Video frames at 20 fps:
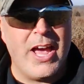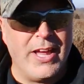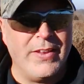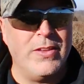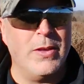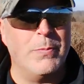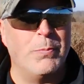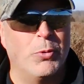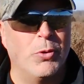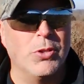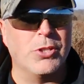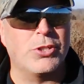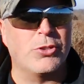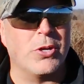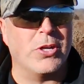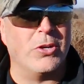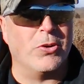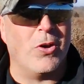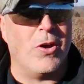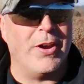and they pull the
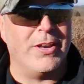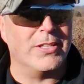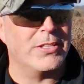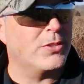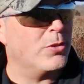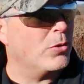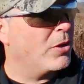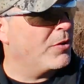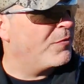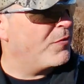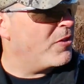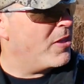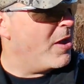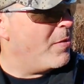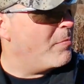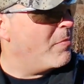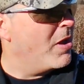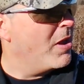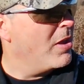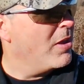trigger on it. So good for
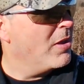them.